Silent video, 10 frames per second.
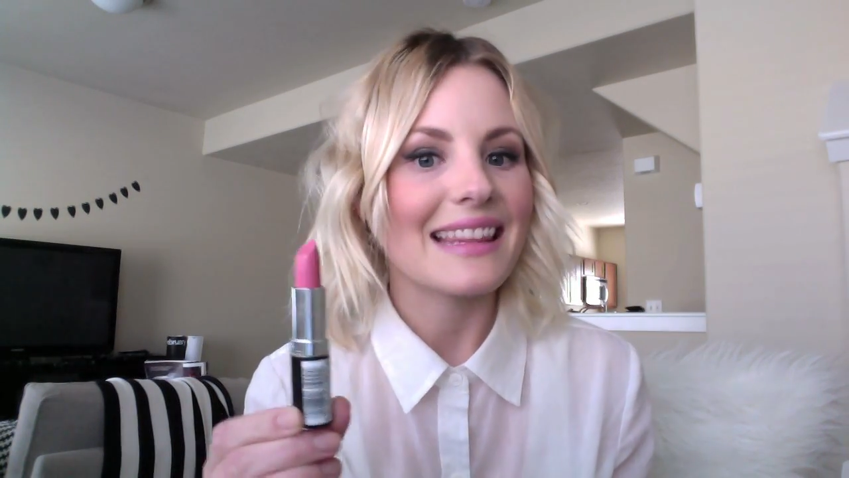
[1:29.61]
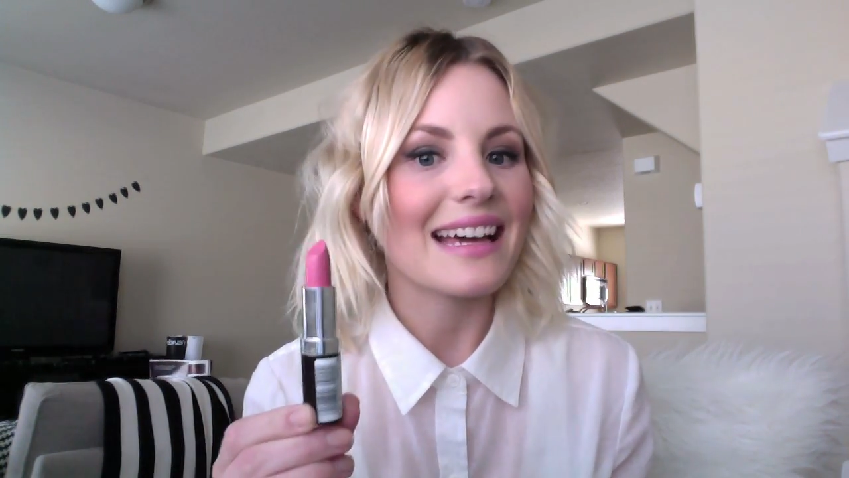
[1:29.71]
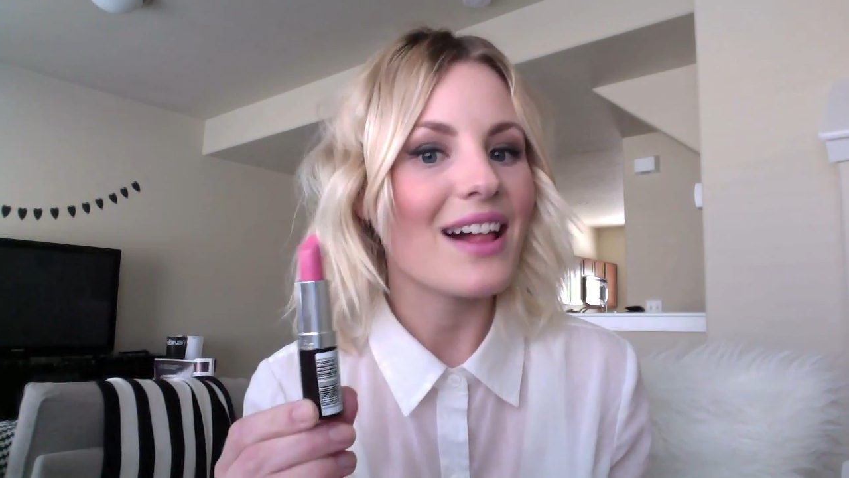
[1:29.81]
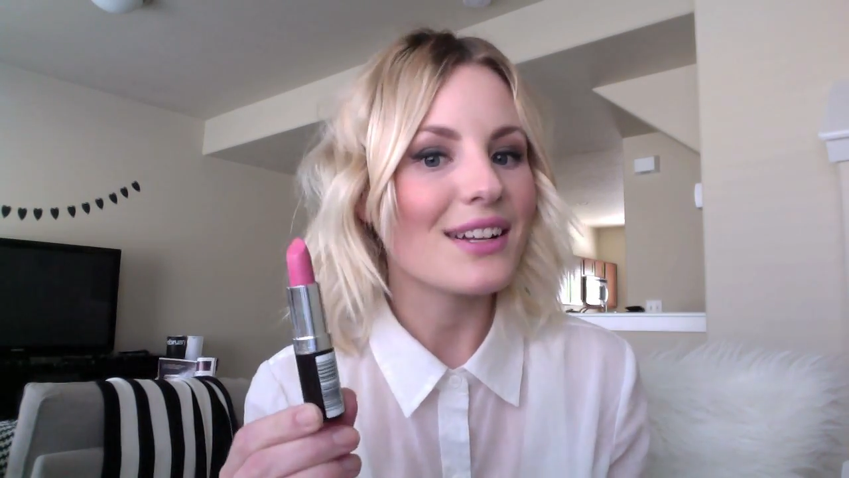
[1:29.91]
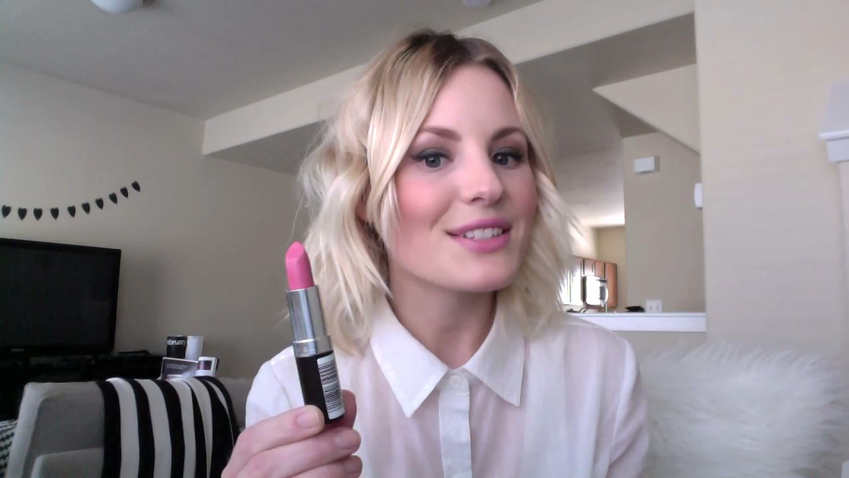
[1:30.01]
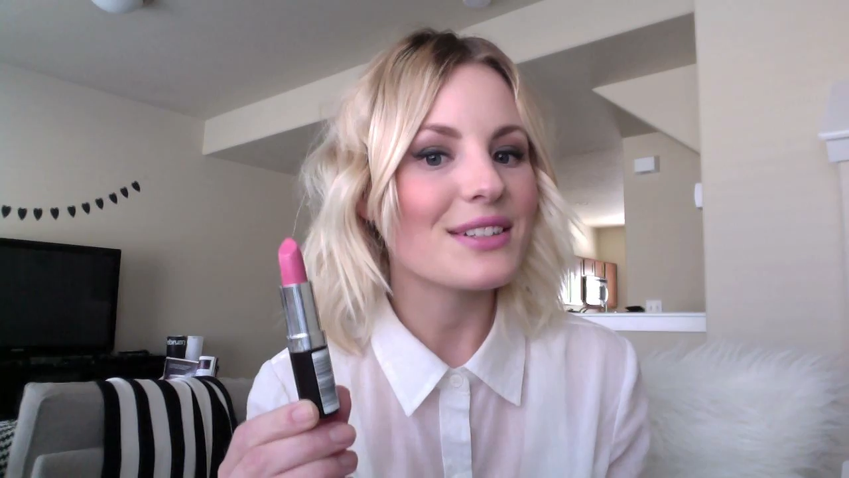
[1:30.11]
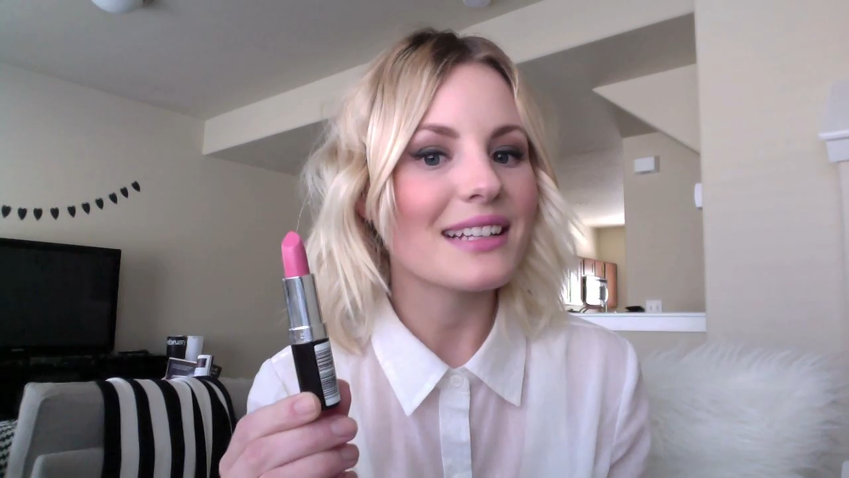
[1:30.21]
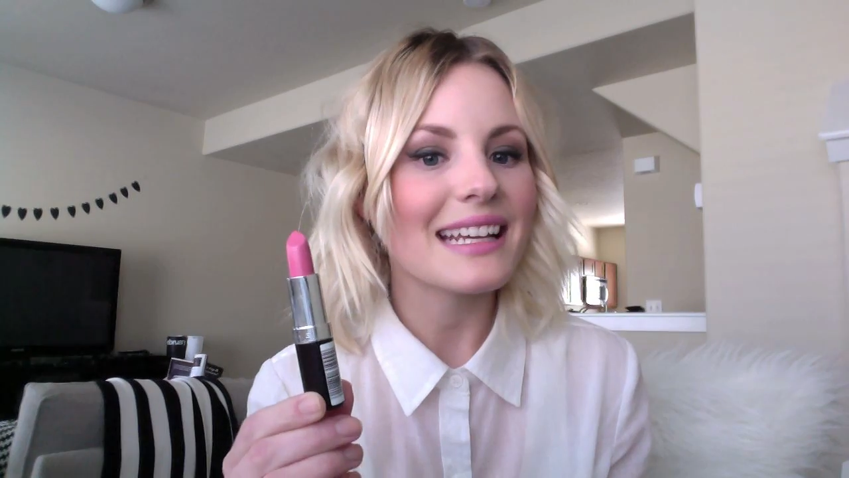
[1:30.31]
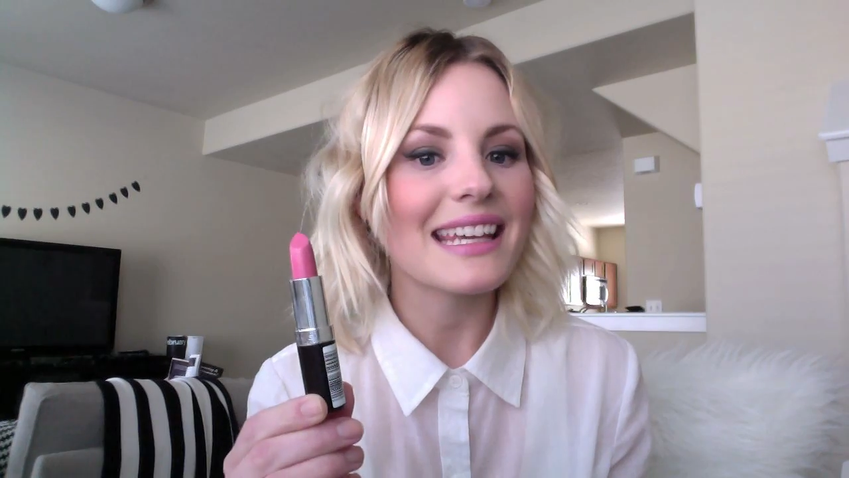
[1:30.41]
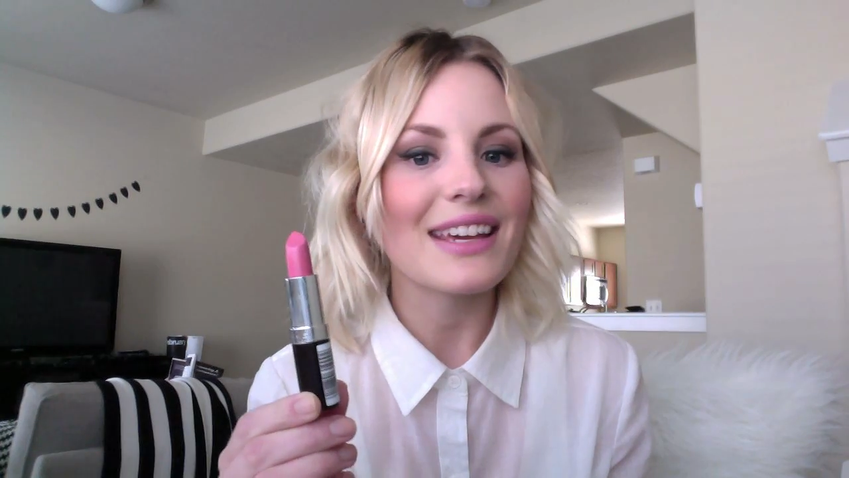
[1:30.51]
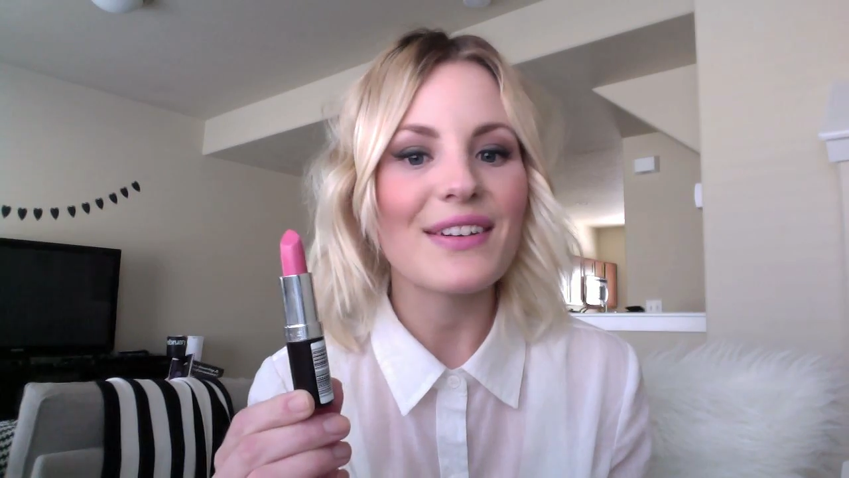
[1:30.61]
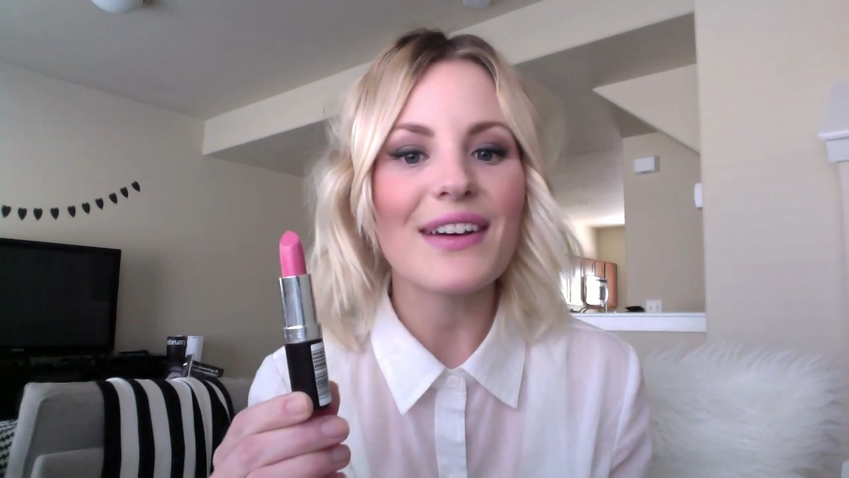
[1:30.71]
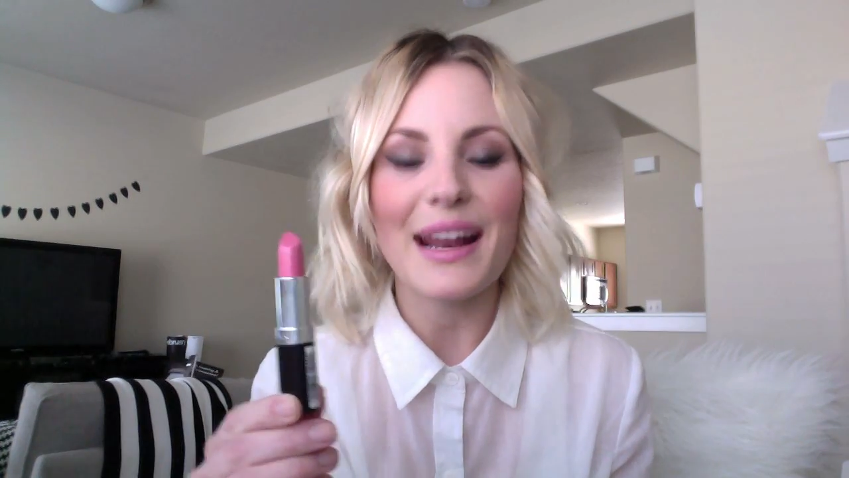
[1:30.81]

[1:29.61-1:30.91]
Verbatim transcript: the color's really cute